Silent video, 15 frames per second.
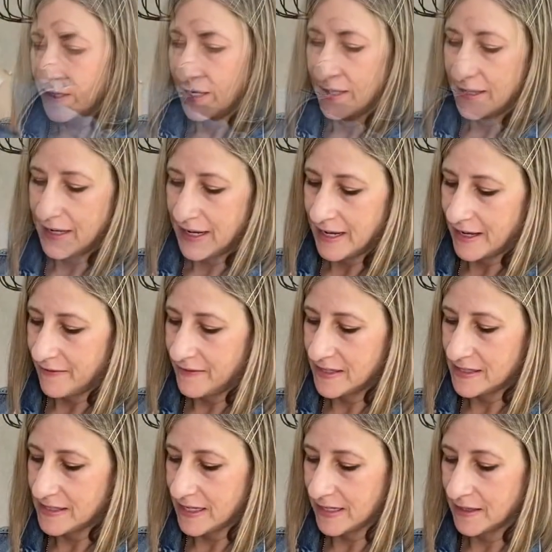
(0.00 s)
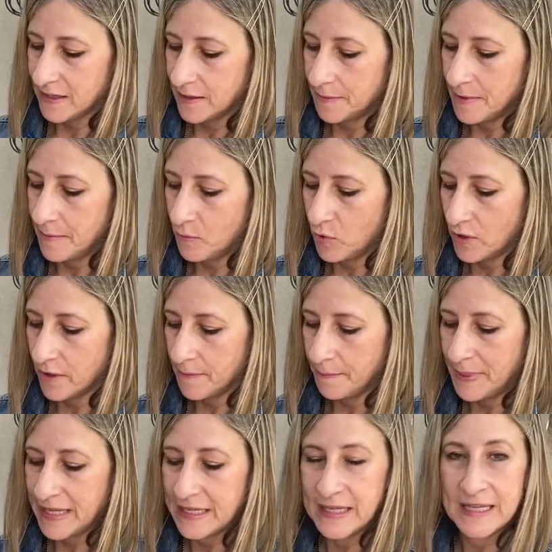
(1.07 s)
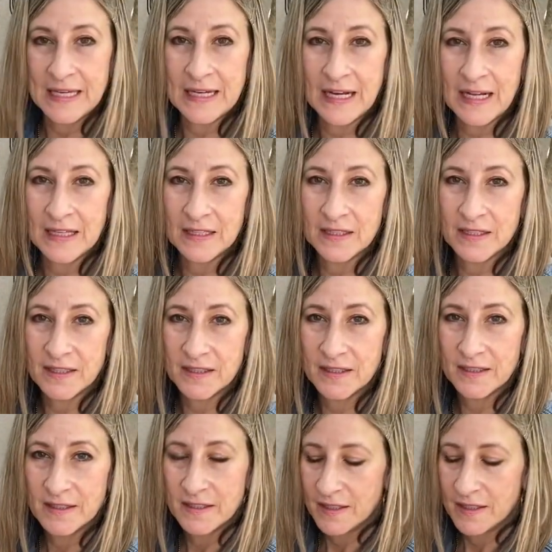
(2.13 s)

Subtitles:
And then I have this like a little bit more pinky color.